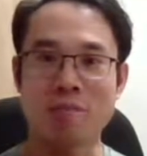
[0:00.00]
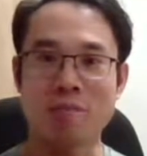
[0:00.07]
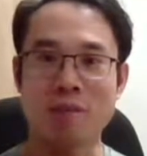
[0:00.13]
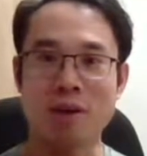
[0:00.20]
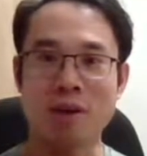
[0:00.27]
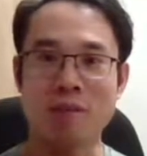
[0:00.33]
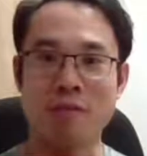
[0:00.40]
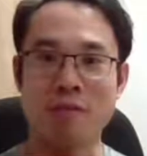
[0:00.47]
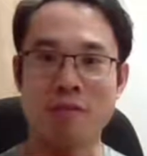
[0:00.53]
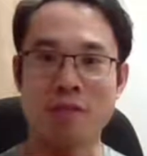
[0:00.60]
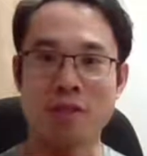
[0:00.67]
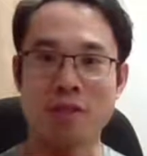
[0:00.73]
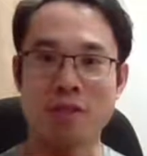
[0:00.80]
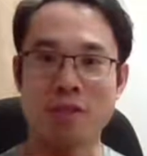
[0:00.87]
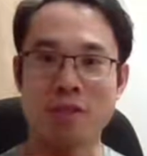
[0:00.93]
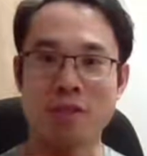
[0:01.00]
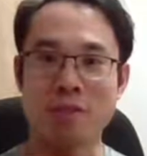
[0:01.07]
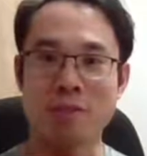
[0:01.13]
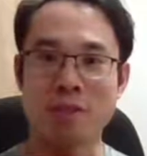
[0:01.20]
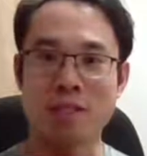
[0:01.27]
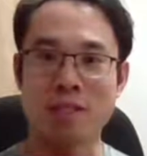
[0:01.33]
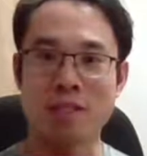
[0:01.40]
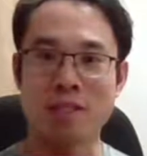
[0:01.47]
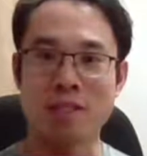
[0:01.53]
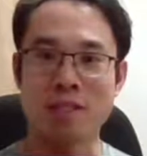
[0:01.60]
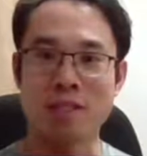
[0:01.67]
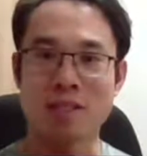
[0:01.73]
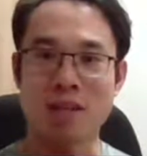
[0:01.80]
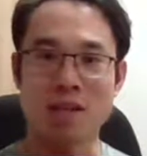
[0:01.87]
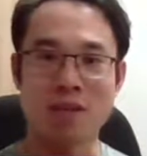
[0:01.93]
part first because
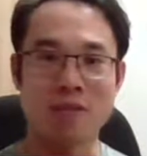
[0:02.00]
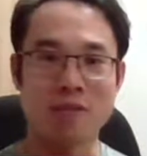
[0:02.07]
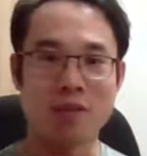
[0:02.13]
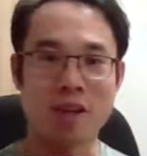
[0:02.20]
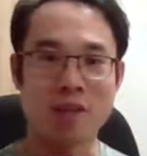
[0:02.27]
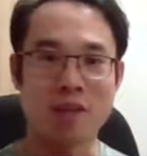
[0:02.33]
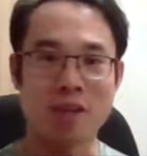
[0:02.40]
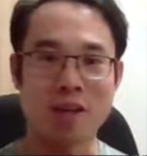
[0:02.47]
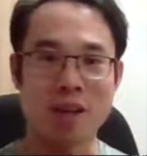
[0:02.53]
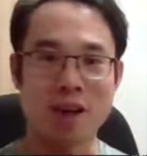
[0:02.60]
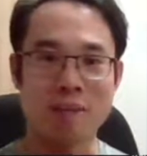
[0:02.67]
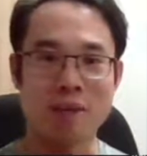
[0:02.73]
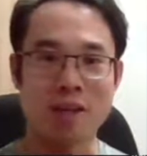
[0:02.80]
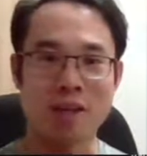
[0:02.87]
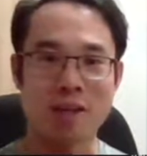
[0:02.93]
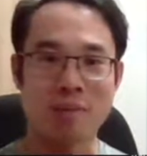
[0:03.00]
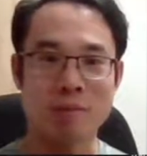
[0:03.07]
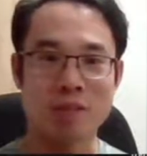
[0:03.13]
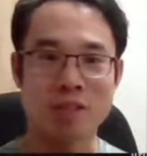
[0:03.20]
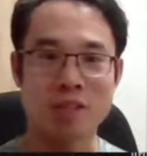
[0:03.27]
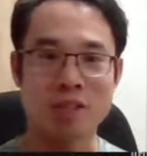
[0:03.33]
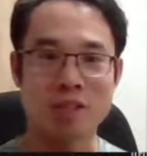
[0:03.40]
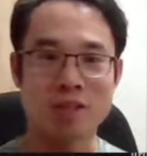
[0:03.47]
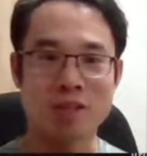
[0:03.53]
it's kind of nothing happening at the beginning.